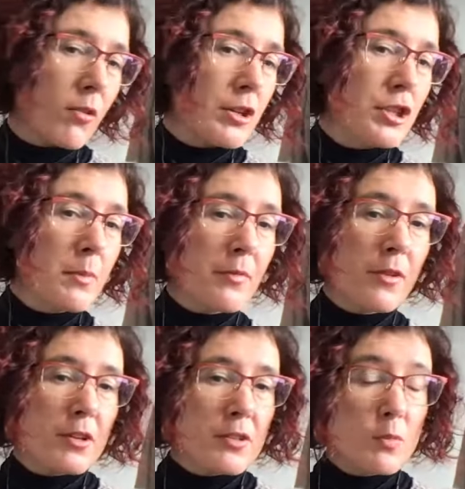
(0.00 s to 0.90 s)
or do you
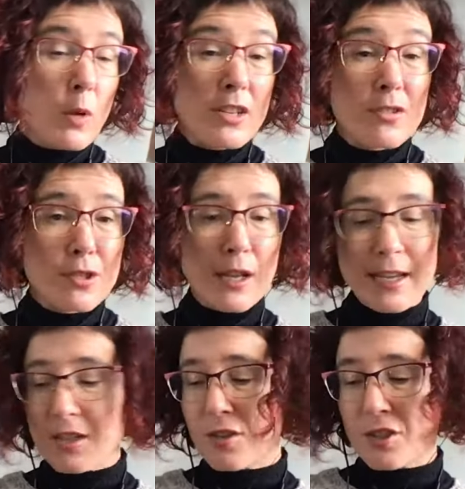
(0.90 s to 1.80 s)
prefer your sweaters
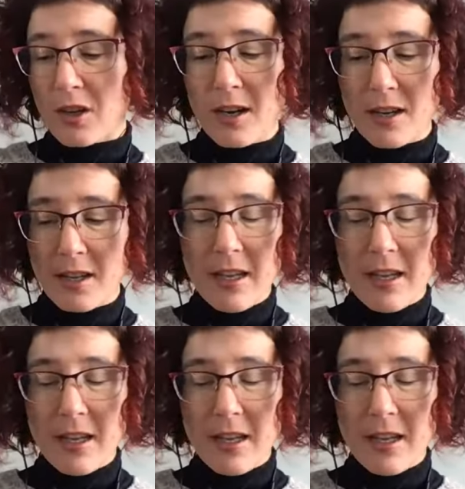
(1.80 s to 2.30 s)
light or dark?